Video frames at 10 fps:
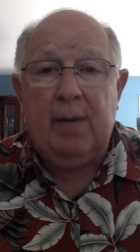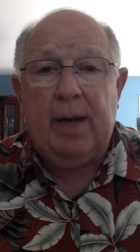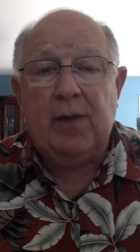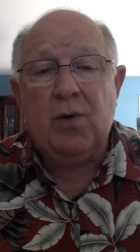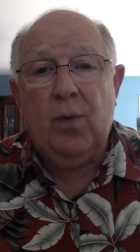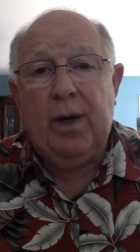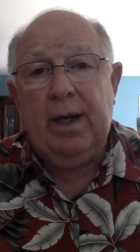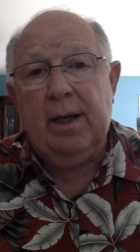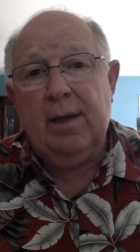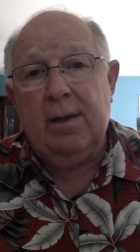on about
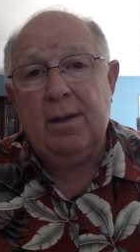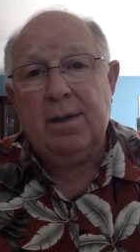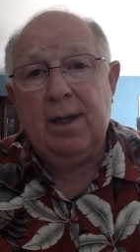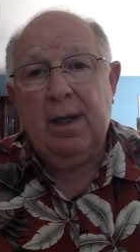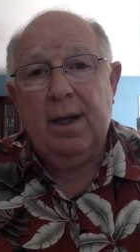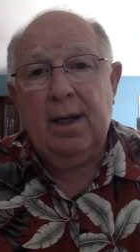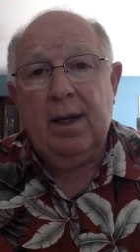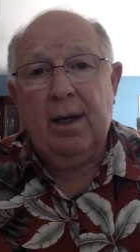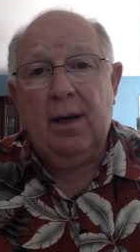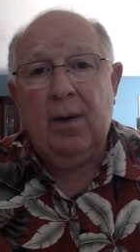20 deals,
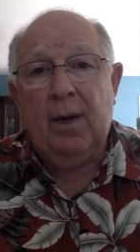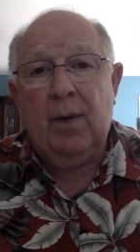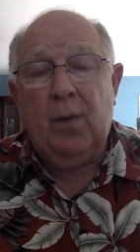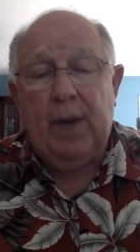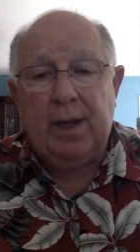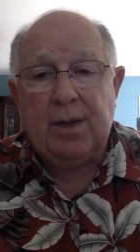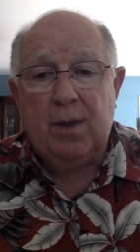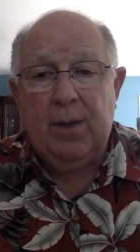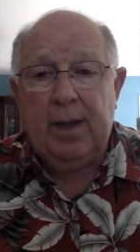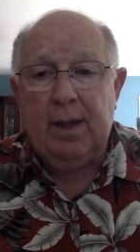a week.
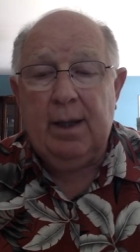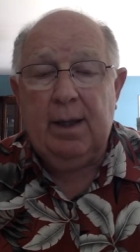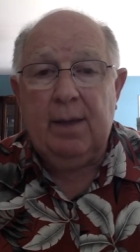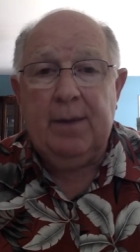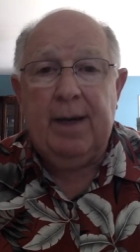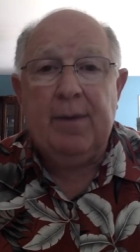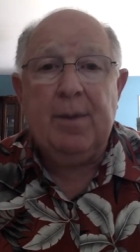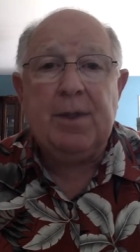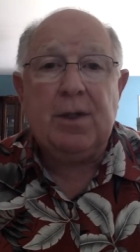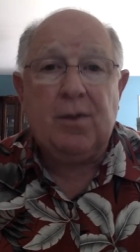So we have the
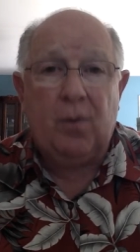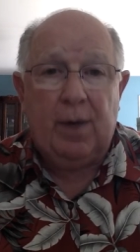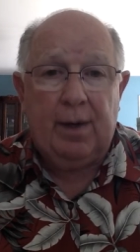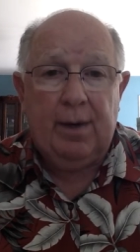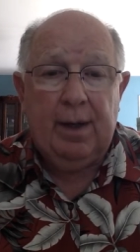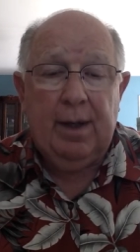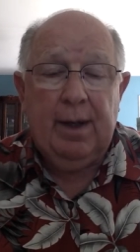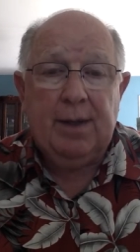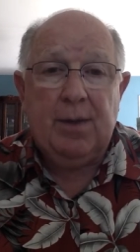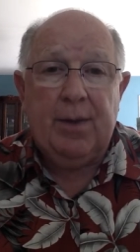business for you.
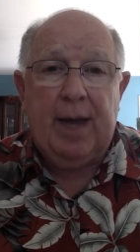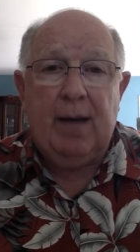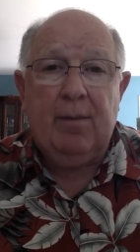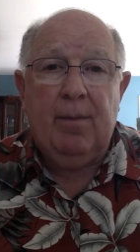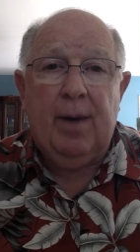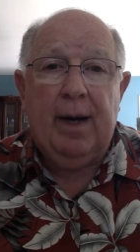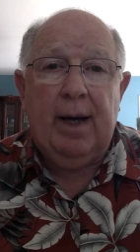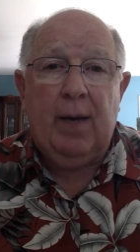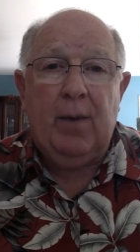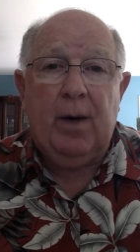So with that in
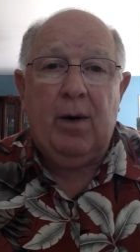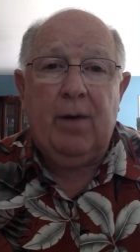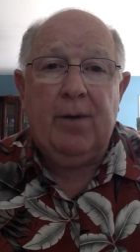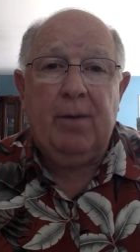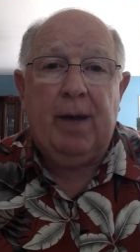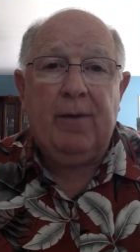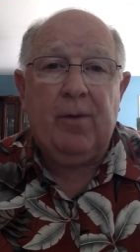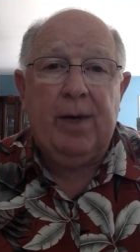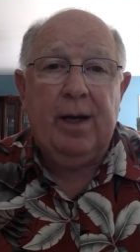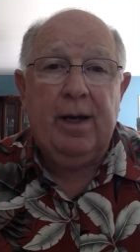mind, I want to offer you my
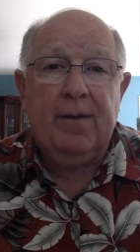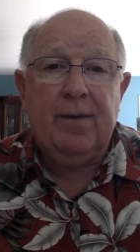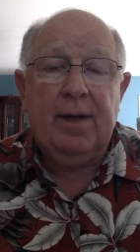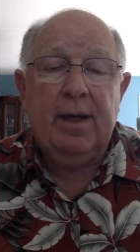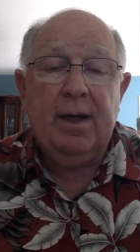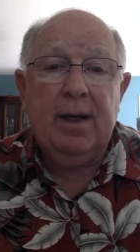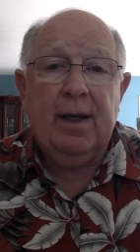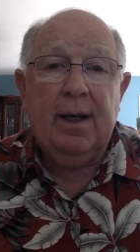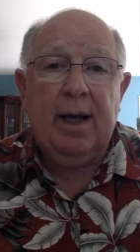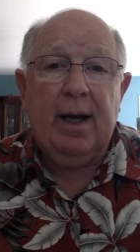free gift
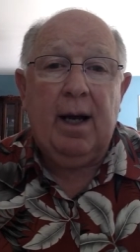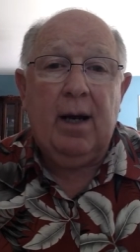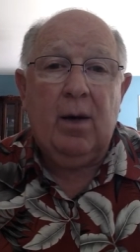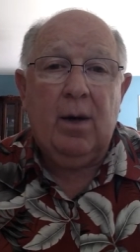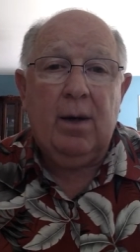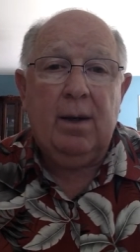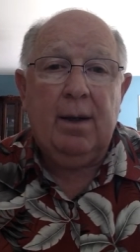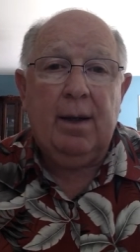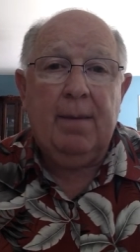again on